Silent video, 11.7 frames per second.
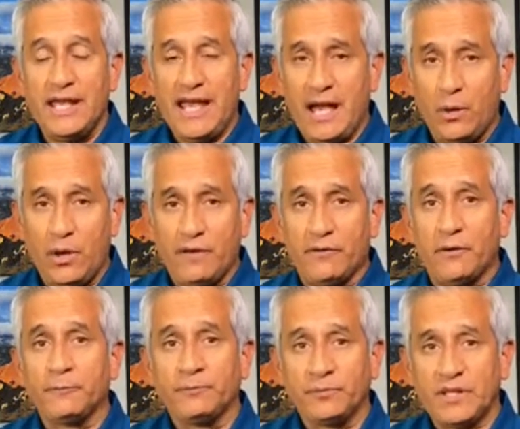However,
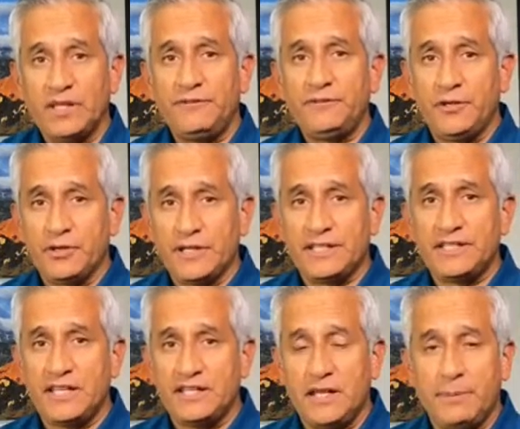if during that
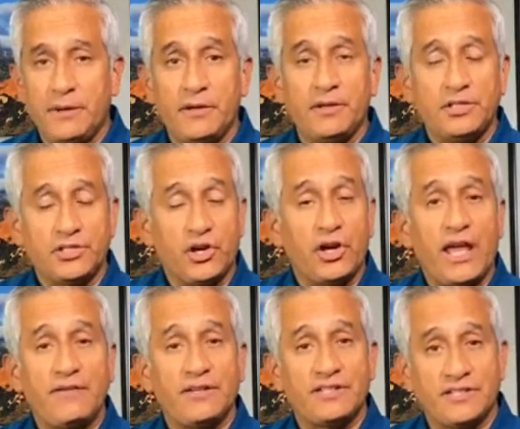10-day period you start
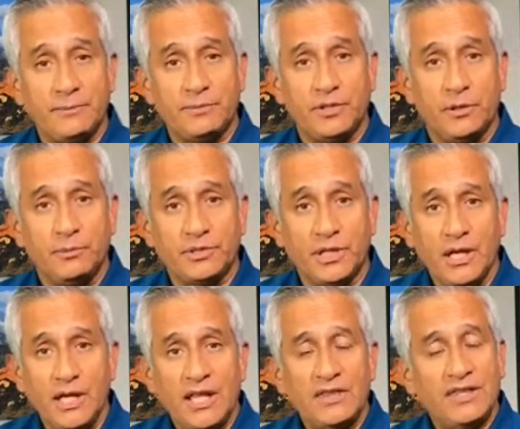having symptoms,
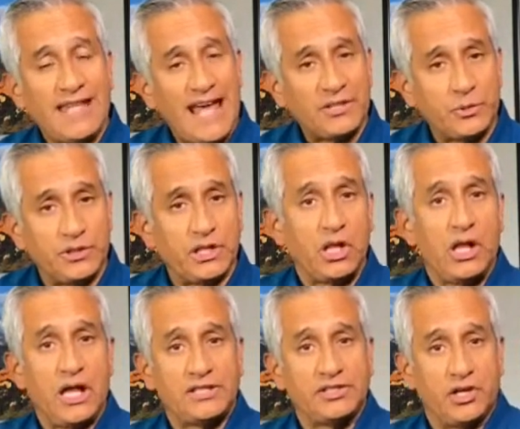then that's when the
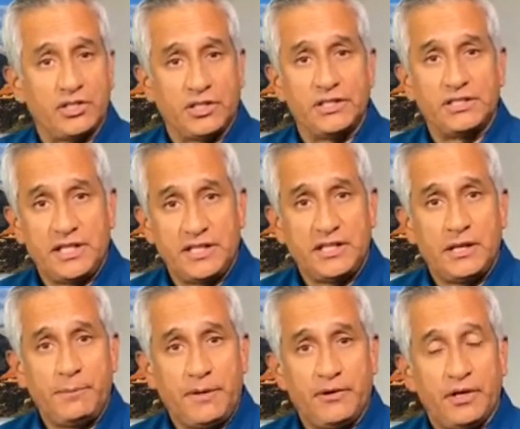clock starts on the 10-day
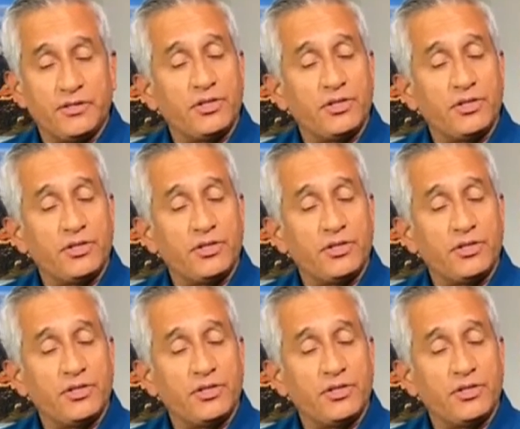period.